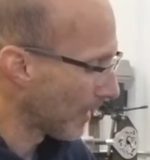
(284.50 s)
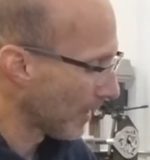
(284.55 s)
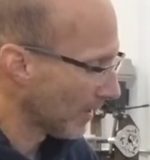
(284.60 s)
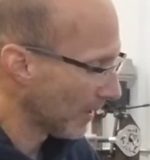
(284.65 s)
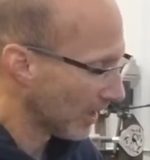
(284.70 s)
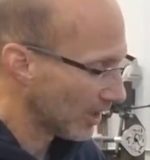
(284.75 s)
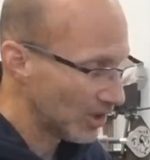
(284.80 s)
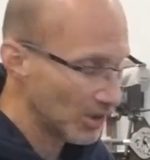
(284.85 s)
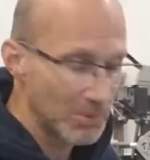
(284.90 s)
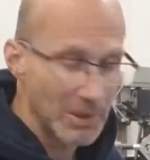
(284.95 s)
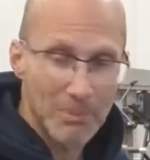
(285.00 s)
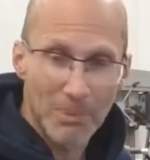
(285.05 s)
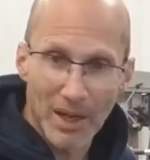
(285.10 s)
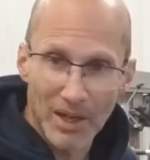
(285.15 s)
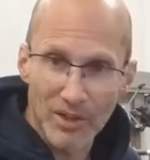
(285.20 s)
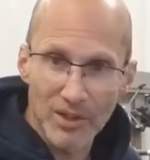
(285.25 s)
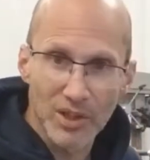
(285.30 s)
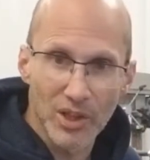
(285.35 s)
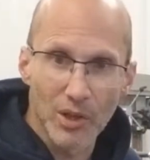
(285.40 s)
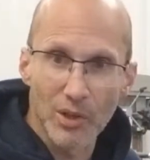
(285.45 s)
They could be
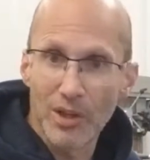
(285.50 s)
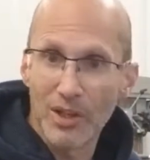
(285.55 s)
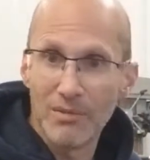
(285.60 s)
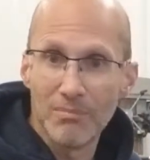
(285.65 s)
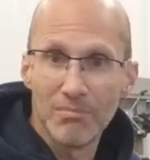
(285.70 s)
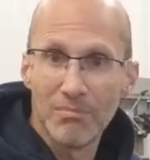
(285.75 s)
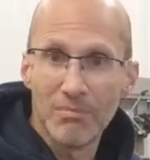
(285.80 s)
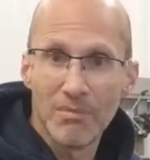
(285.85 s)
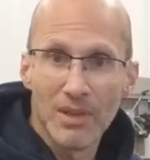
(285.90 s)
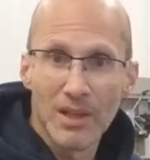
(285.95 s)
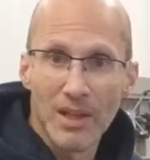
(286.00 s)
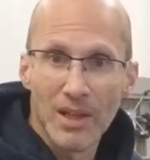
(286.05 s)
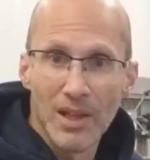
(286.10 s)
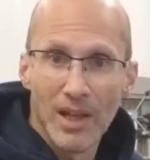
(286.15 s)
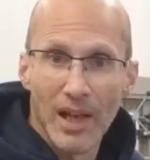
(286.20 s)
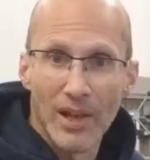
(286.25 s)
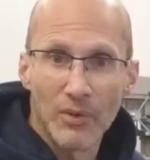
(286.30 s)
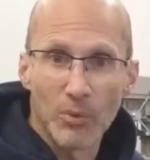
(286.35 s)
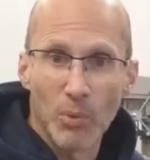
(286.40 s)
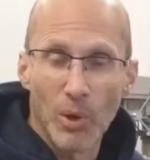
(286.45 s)
powder coated
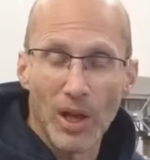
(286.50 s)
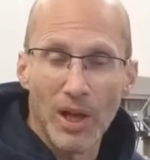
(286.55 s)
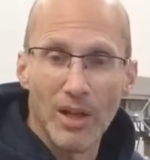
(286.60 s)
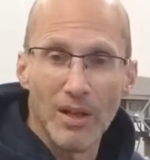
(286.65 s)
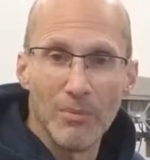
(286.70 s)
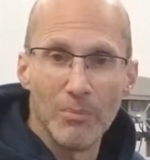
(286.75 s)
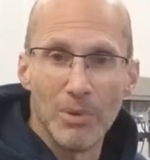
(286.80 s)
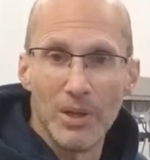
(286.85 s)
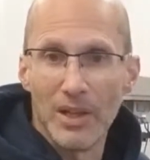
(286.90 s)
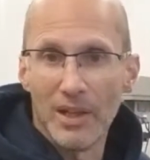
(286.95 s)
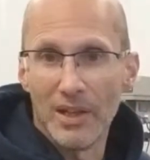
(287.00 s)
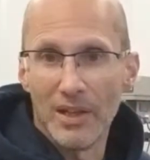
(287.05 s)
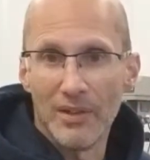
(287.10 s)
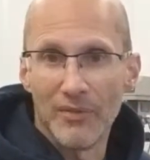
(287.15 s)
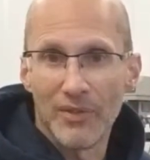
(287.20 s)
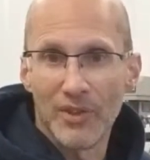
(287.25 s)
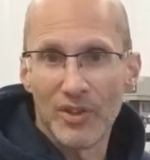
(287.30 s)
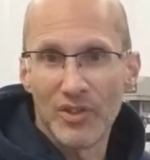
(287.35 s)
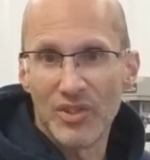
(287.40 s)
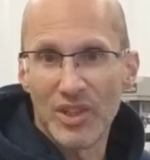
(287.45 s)
as well, but
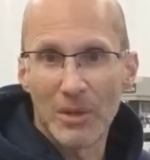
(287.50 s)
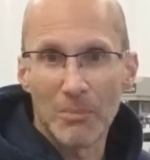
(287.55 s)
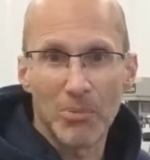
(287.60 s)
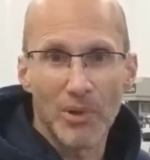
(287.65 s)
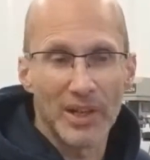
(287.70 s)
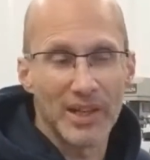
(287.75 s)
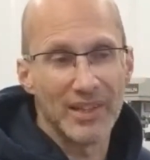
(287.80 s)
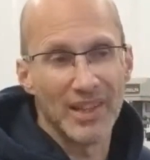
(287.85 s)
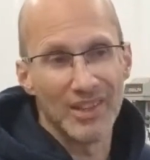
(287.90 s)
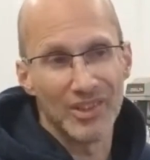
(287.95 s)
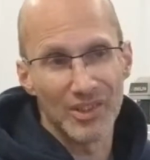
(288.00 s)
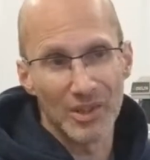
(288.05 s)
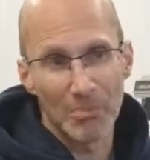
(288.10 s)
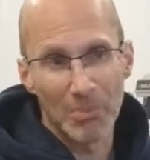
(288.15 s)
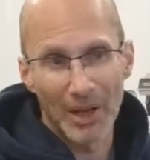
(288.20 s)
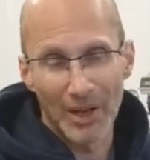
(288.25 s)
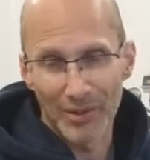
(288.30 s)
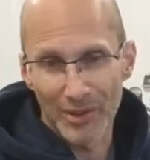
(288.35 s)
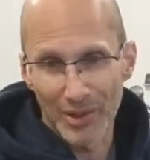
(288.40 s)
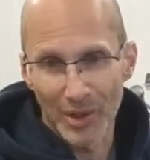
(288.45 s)
if they're zinc plated, then you could
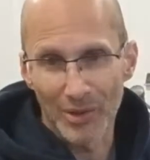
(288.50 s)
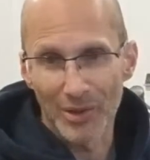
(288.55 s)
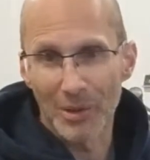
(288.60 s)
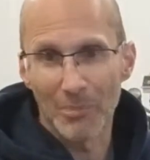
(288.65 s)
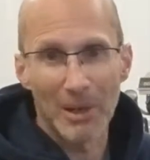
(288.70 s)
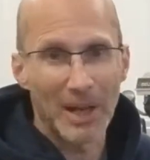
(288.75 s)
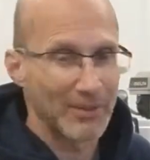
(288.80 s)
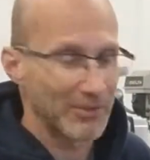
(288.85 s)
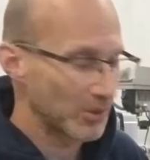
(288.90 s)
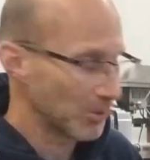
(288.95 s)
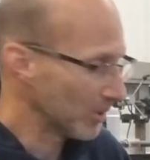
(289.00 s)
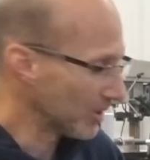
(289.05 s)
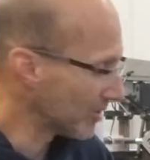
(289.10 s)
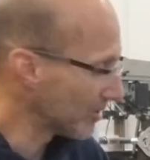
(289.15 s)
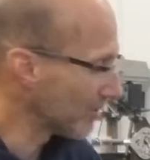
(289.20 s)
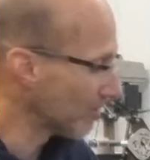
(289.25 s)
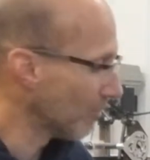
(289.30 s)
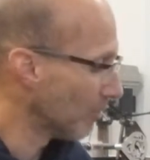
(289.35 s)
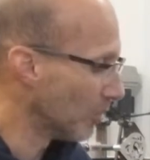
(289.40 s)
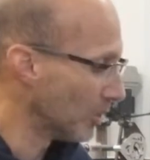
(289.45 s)
powder coat them afterwards.
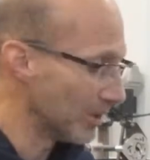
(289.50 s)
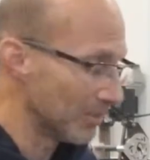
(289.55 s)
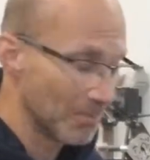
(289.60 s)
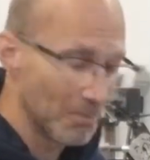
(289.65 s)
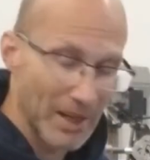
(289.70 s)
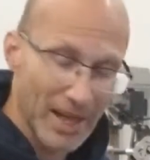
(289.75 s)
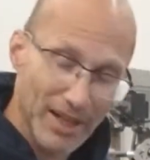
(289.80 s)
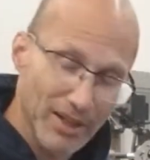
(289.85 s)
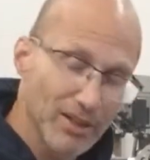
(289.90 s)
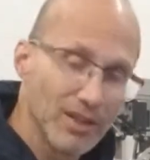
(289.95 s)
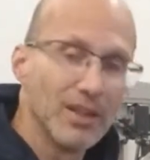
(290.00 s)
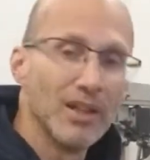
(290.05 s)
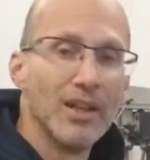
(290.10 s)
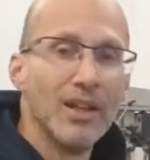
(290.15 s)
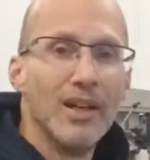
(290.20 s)
Wouldn't matter.